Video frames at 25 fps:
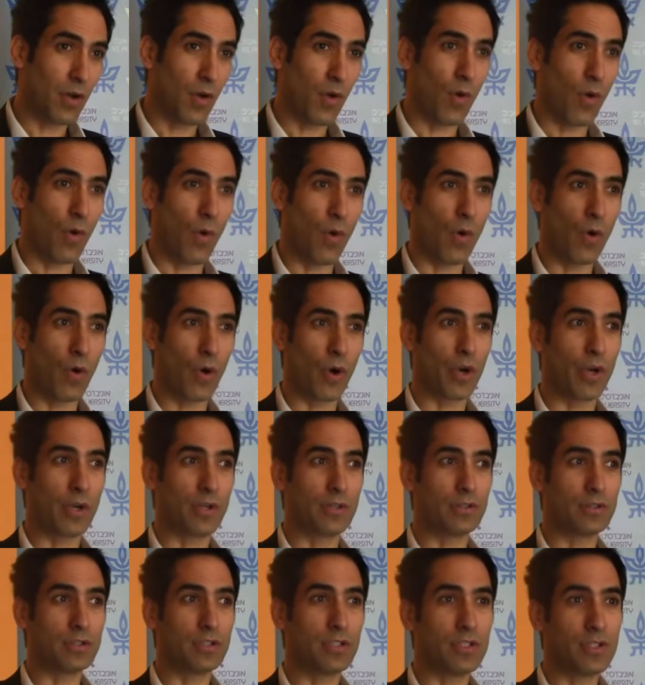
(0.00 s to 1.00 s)

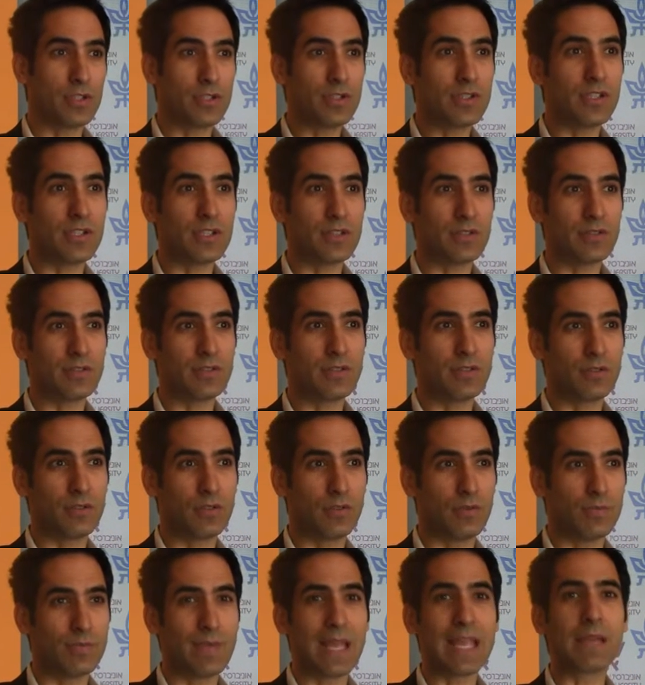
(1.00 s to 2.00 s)
or to use it
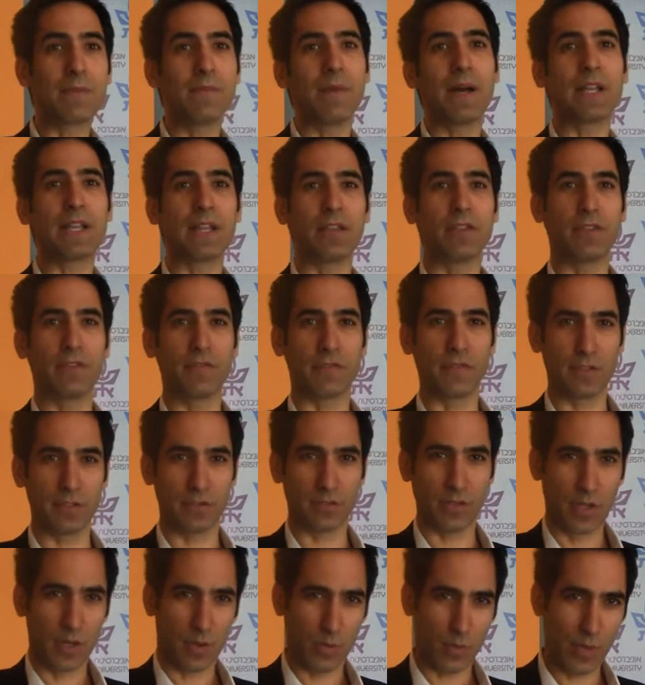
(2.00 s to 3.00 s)
to make money in different
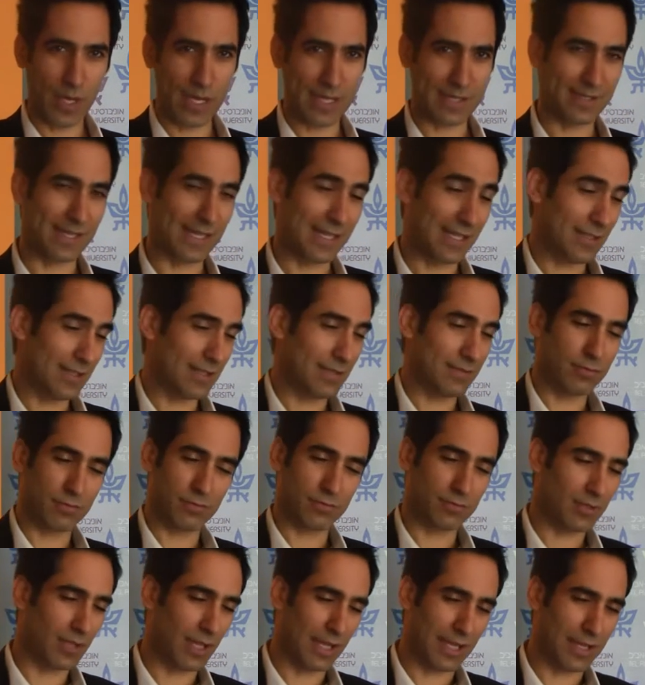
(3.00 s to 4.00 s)
ways. They can
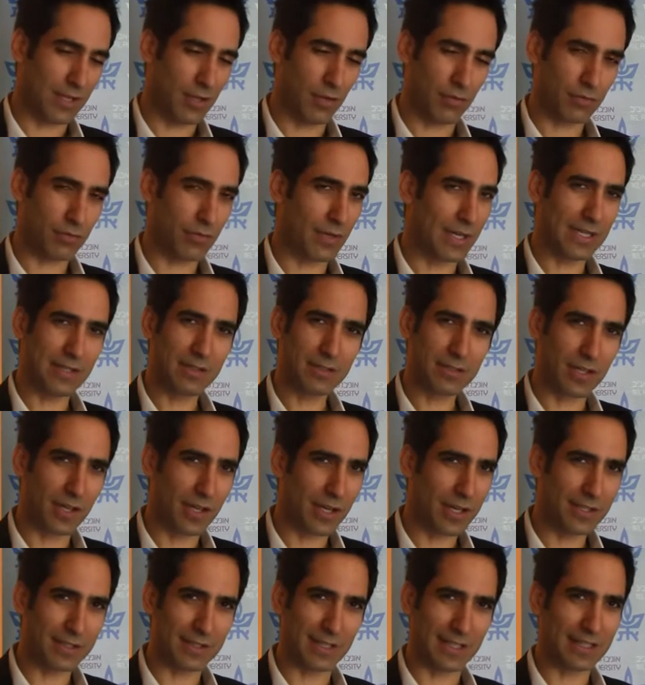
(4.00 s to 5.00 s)
take your credit
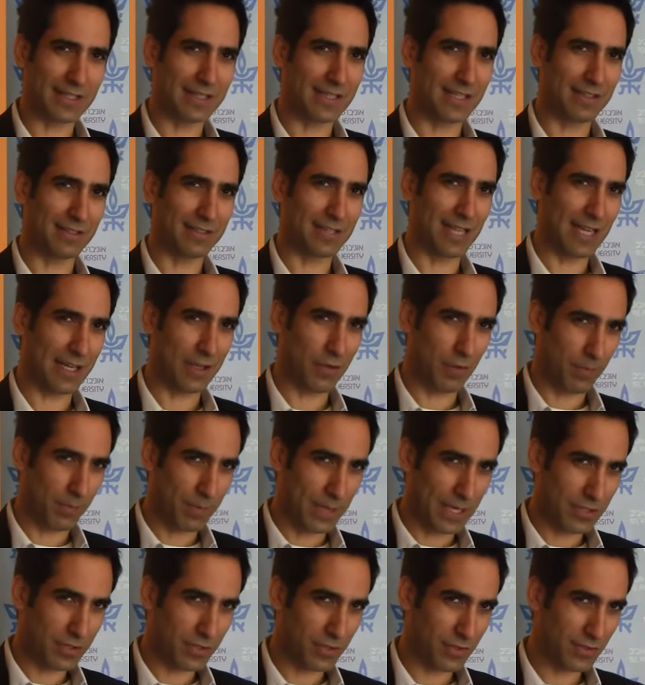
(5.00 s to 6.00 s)
card, they can take your
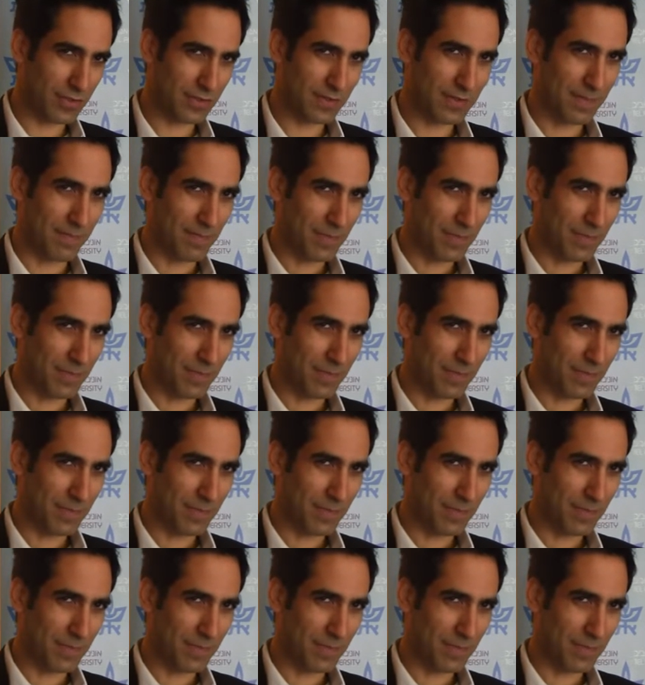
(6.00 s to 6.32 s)
pictures.